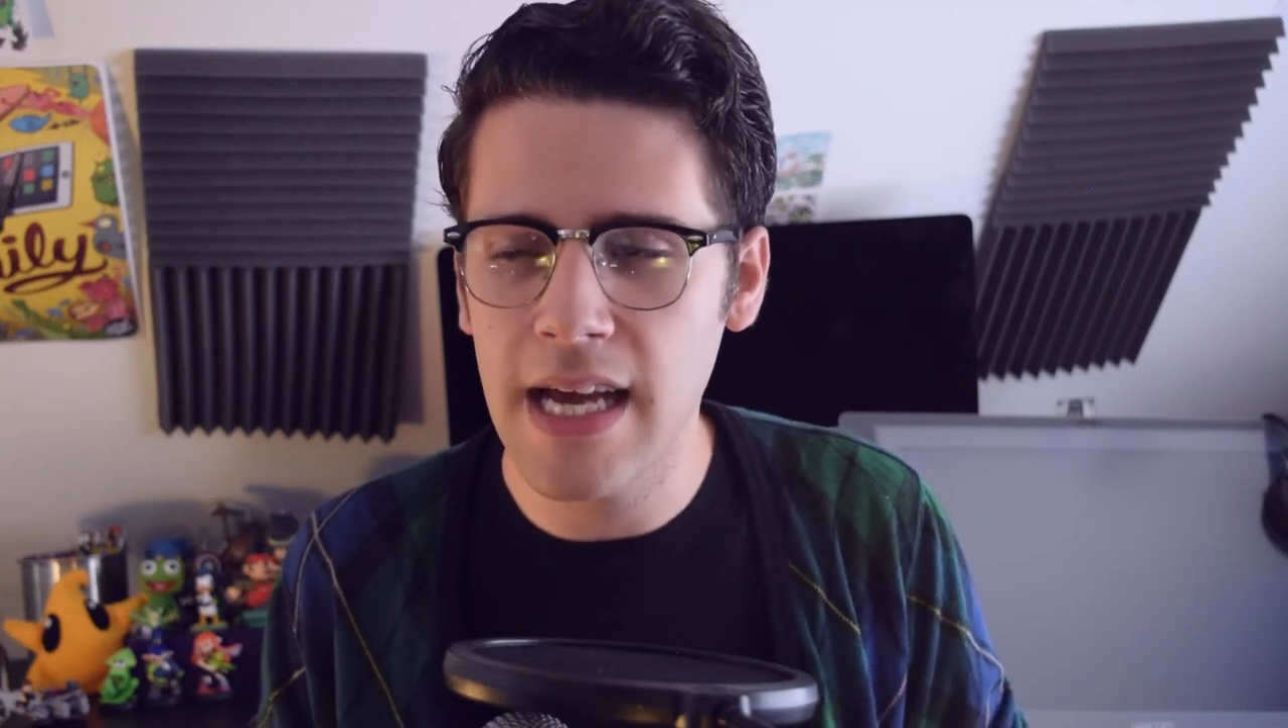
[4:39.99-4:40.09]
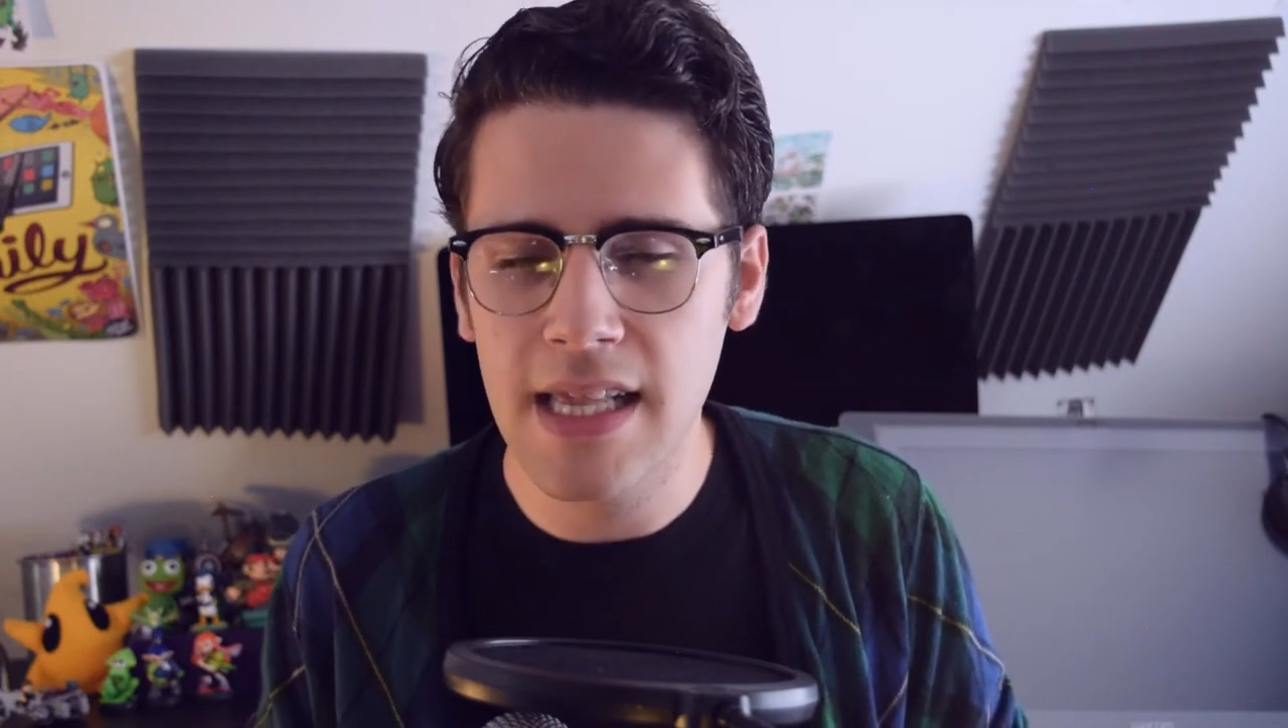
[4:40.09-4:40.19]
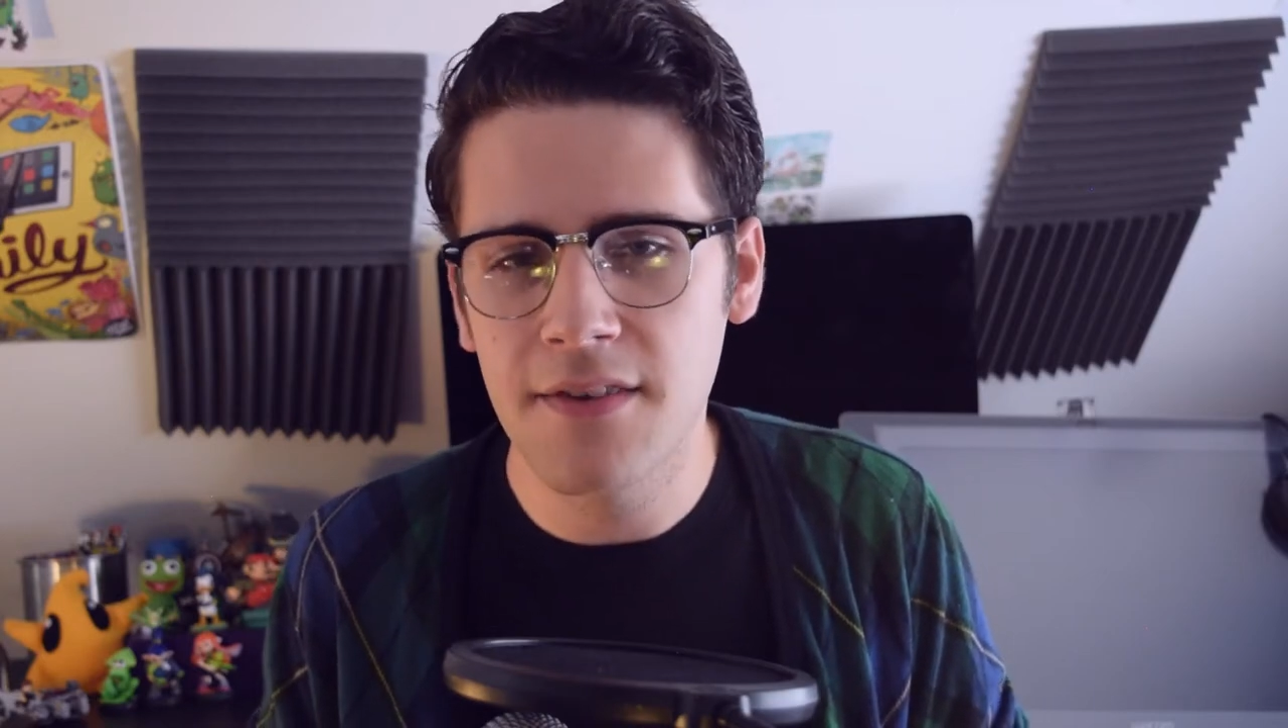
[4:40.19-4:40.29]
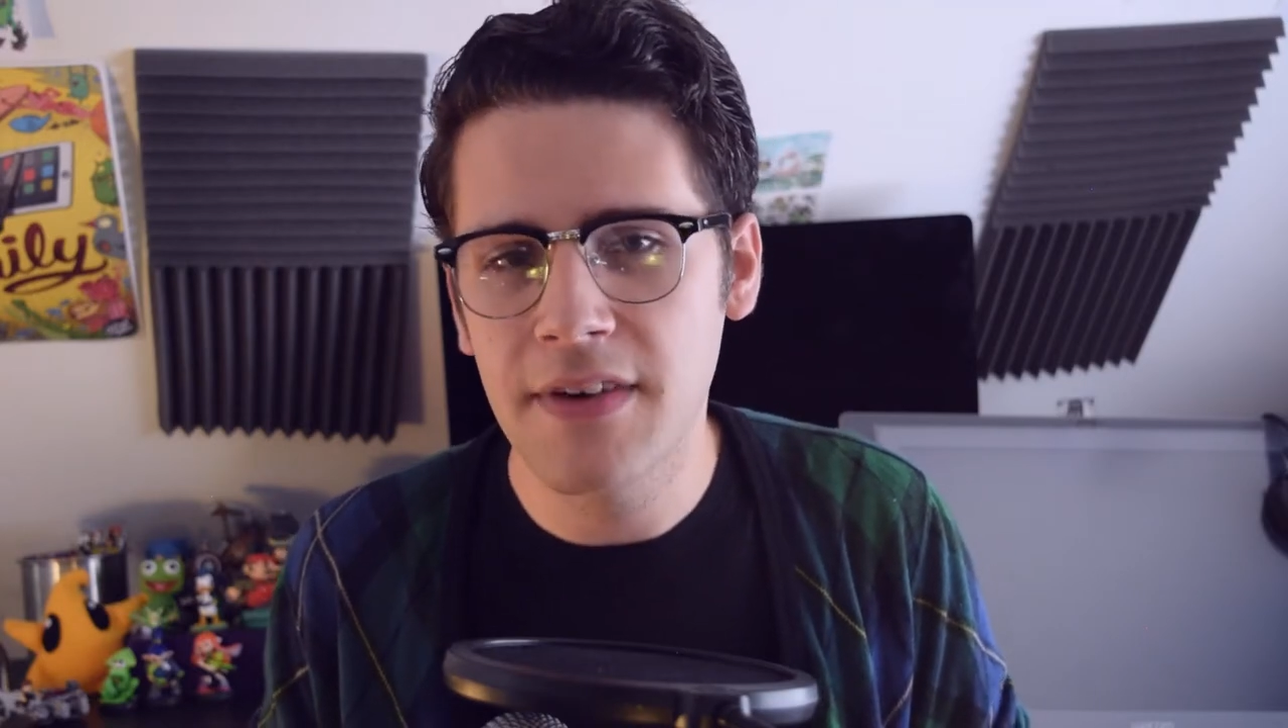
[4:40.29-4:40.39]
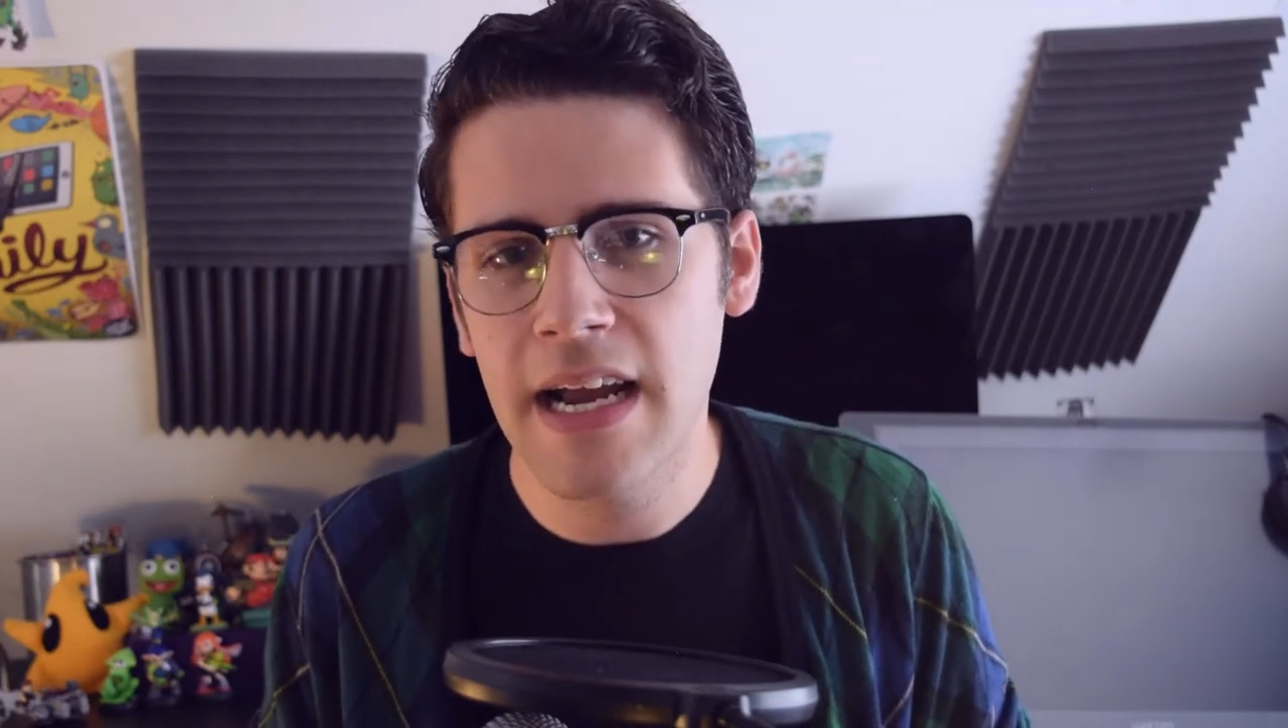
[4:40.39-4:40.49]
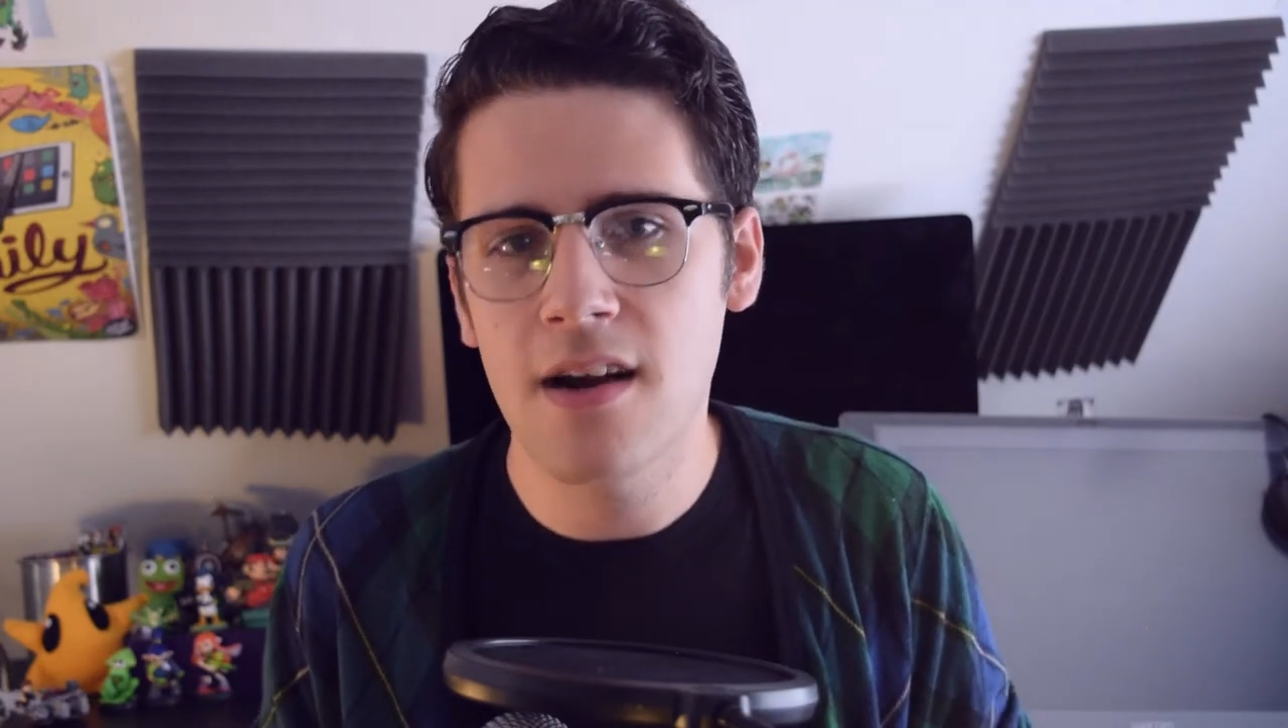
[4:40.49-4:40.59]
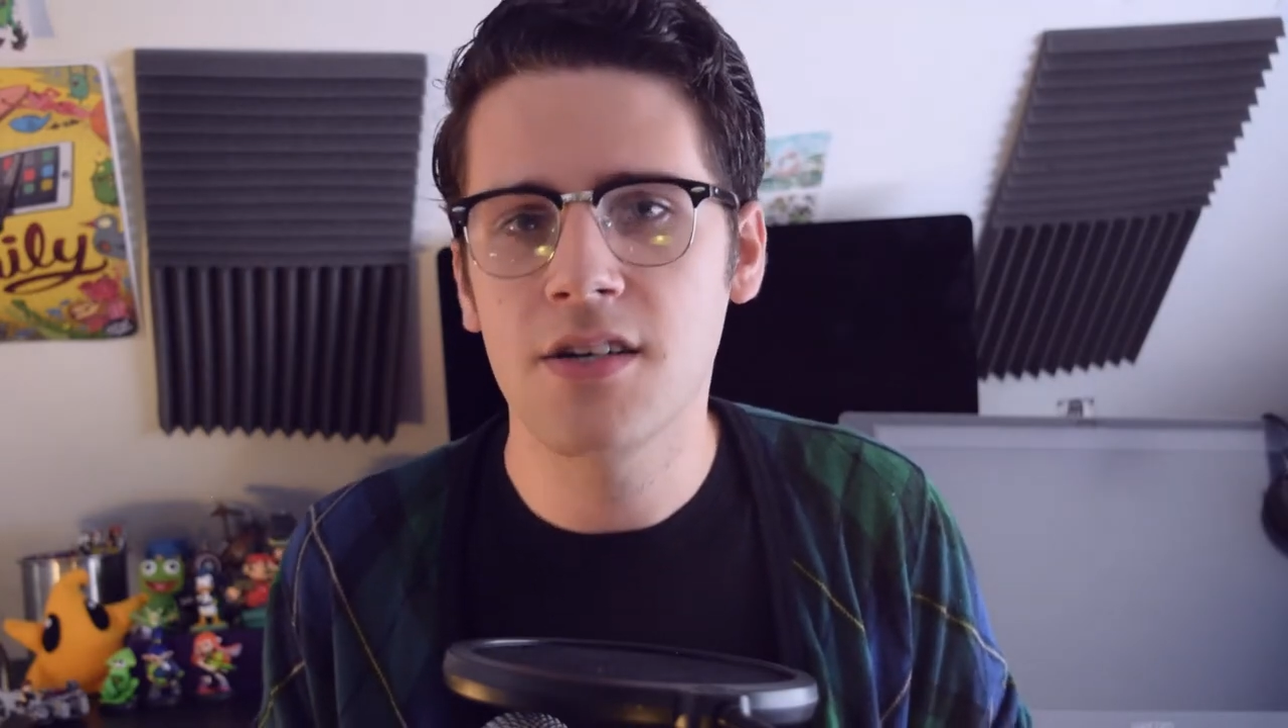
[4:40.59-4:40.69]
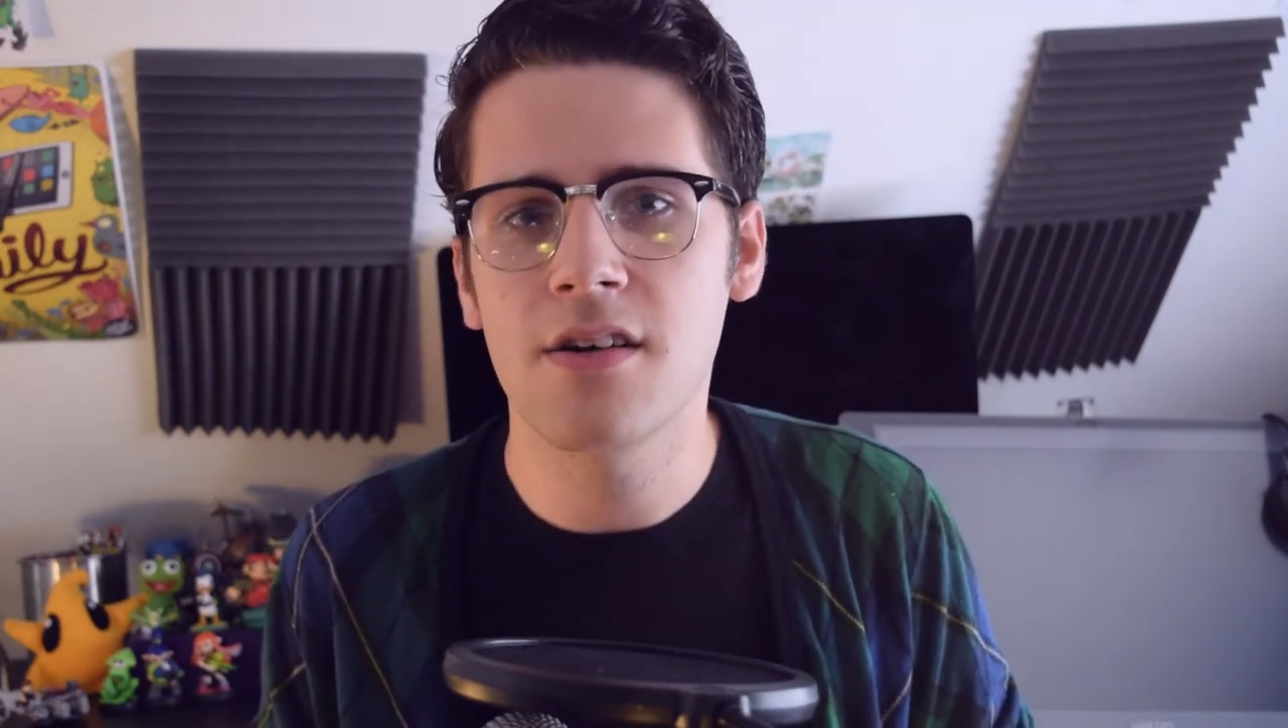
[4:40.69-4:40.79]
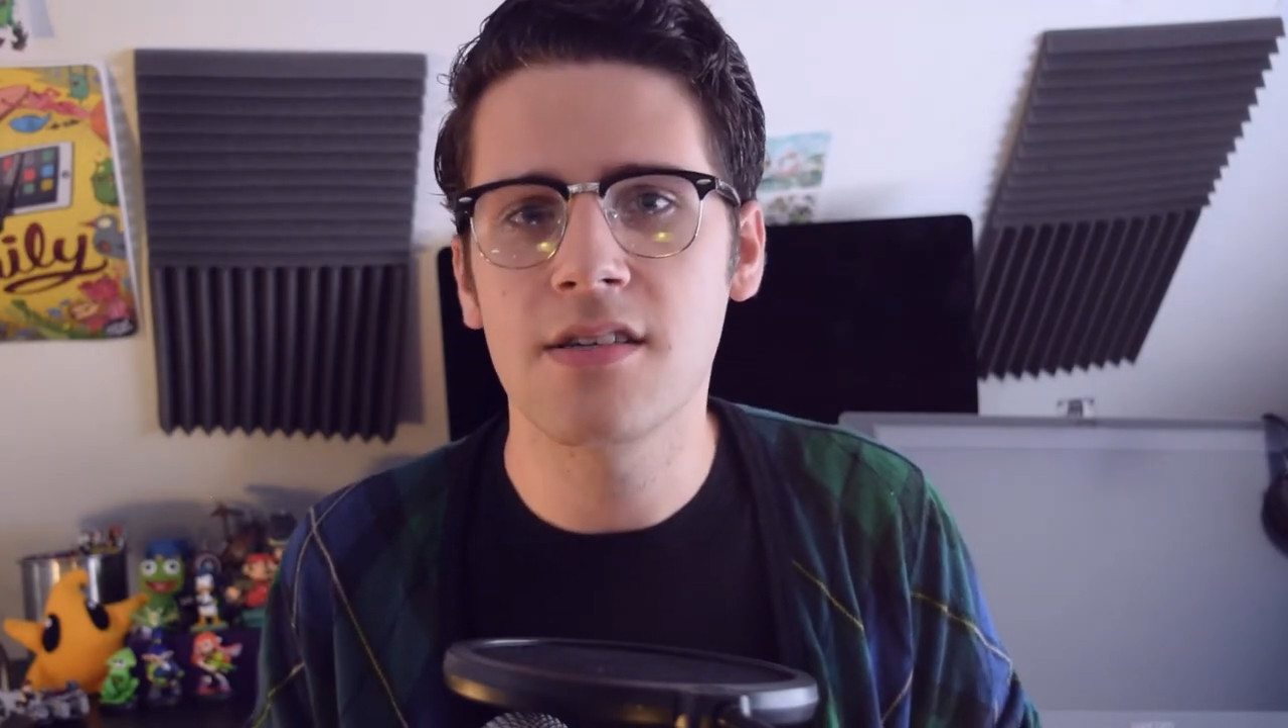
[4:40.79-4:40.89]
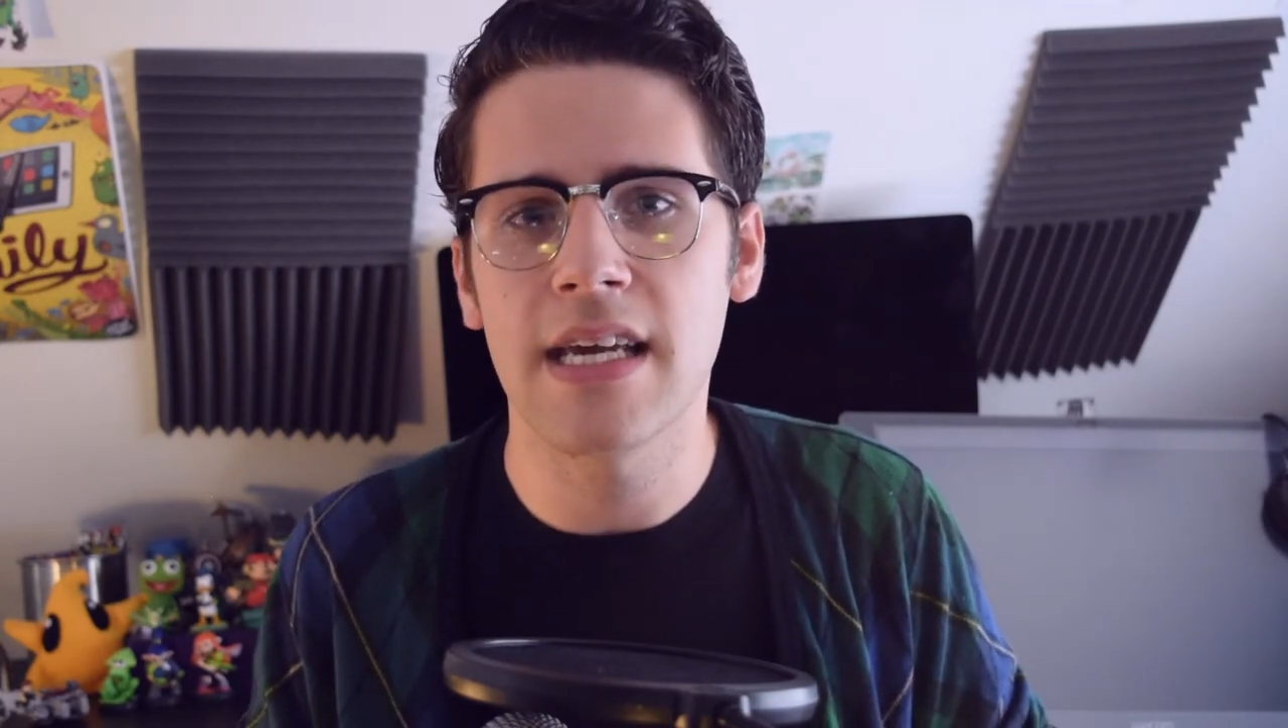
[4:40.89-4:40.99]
I love characters